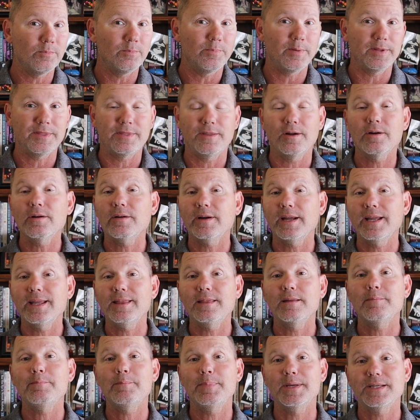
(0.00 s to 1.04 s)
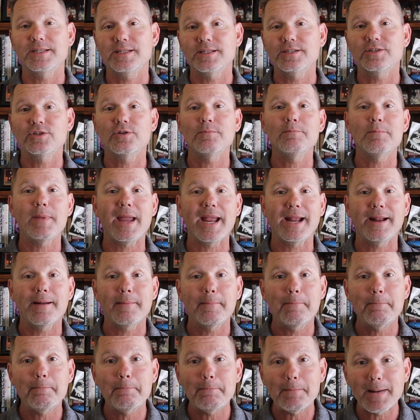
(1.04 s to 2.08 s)
but they're in the business to
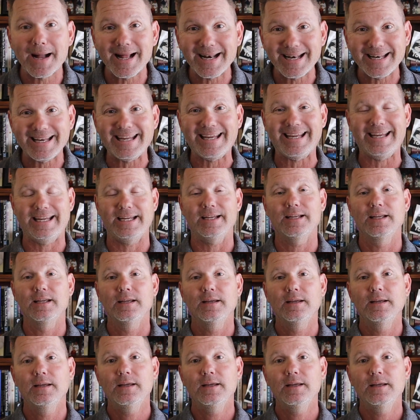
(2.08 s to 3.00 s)
make money.